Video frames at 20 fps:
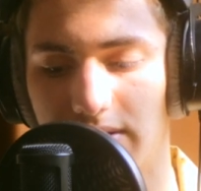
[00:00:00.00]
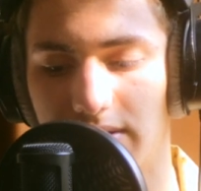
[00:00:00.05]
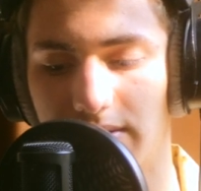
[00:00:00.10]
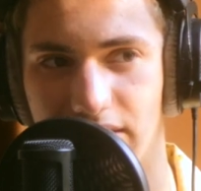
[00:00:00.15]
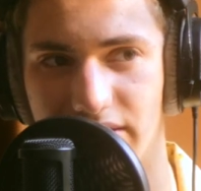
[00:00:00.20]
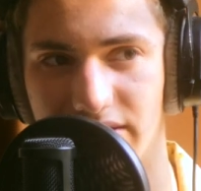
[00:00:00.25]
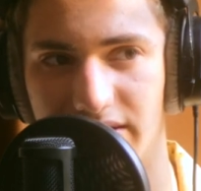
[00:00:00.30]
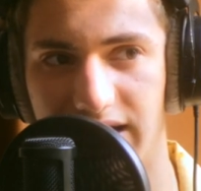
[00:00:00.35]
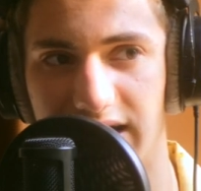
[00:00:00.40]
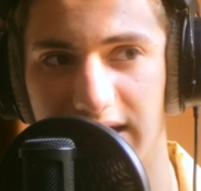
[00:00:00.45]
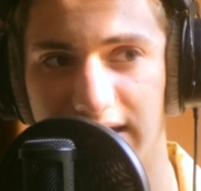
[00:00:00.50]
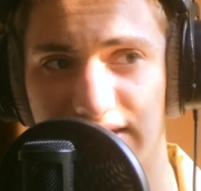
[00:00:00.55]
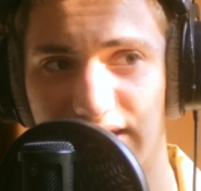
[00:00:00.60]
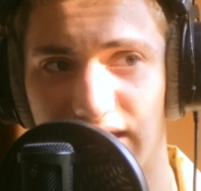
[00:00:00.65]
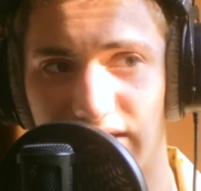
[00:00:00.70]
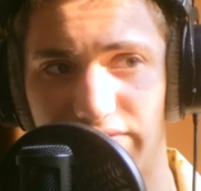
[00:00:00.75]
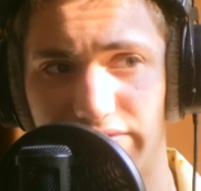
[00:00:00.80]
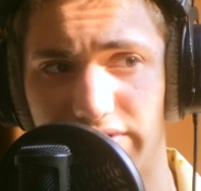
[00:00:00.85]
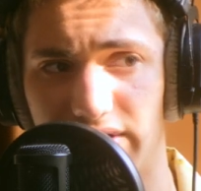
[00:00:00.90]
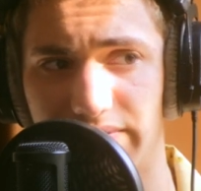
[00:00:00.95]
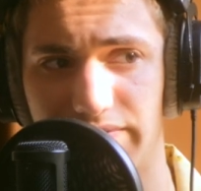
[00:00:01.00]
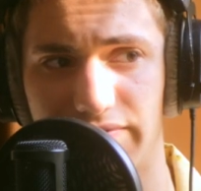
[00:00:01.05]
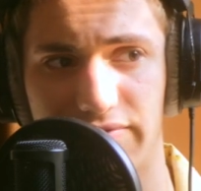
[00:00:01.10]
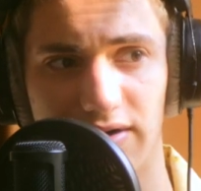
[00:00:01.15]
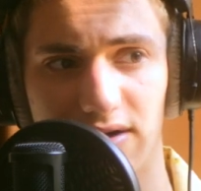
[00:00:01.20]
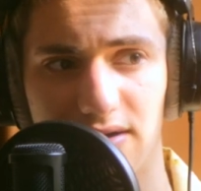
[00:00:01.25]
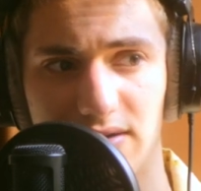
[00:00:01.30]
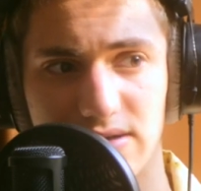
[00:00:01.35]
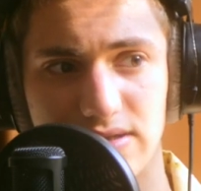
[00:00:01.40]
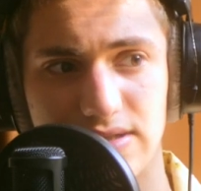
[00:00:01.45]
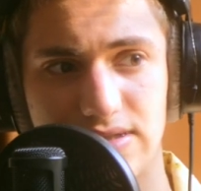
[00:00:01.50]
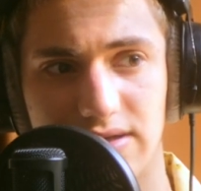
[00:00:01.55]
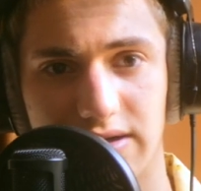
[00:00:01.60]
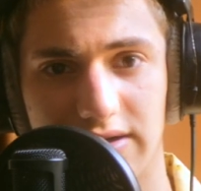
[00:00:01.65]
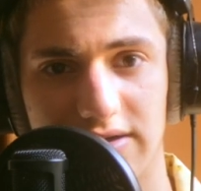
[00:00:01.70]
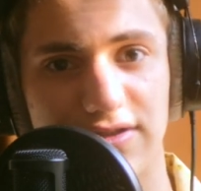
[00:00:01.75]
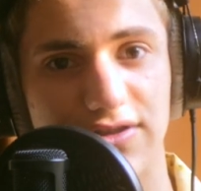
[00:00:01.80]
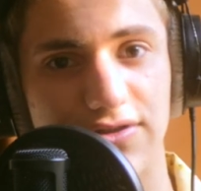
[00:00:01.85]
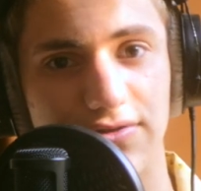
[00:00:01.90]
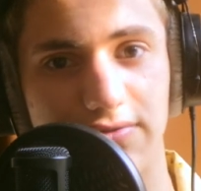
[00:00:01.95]
I saved up for at least like
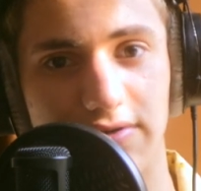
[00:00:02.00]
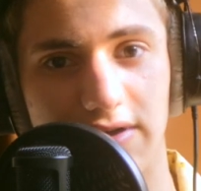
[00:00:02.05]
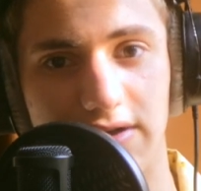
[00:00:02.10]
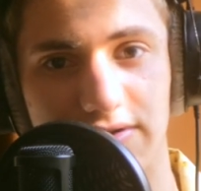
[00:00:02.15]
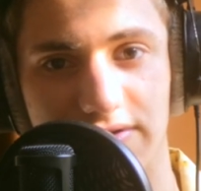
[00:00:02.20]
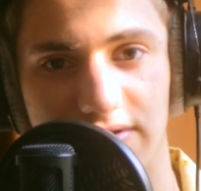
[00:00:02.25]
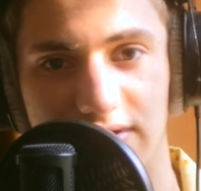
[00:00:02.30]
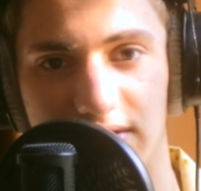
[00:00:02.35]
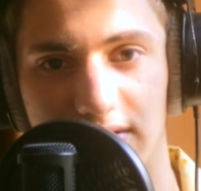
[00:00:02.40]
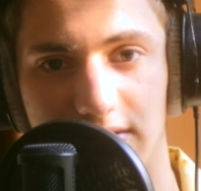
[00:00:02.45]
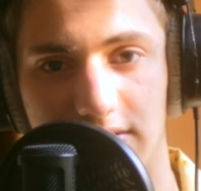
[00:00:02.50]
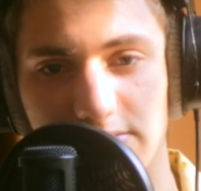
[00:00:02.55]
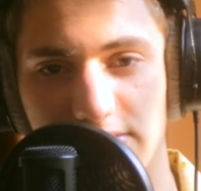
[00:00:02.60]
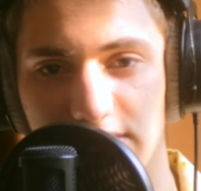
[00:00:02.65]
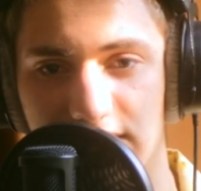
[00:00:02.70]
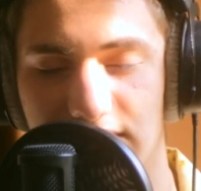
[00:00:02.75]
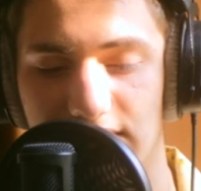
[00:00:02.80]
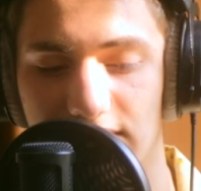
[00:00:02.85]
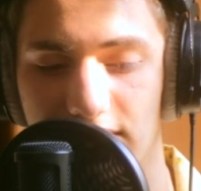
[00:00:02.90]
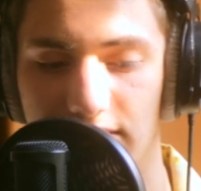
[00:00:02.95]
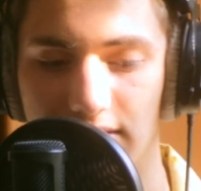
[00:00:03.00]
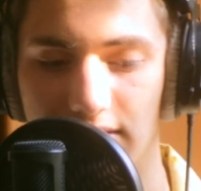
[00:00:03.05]
2 years to do this.